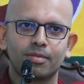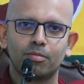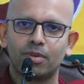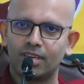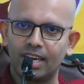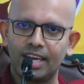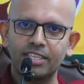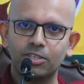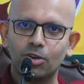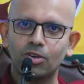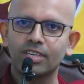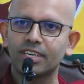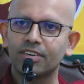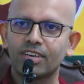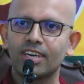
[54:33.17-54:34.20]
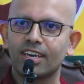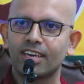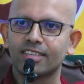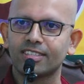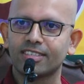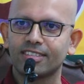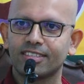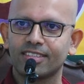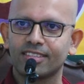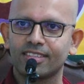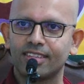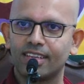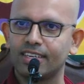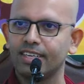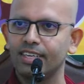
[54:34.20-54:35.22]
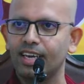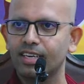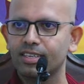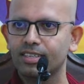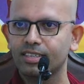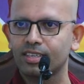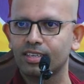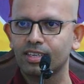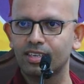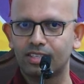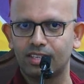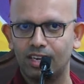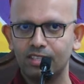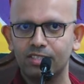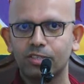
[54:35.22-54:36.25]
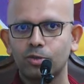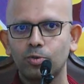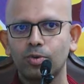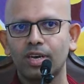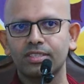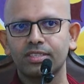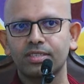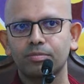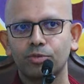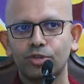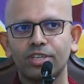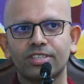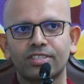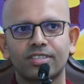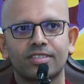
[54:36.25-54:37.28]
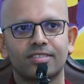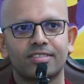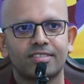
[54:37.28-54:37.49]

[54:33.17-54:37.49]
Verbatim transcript: But later on, he realized that he had a task to do as a Buddhist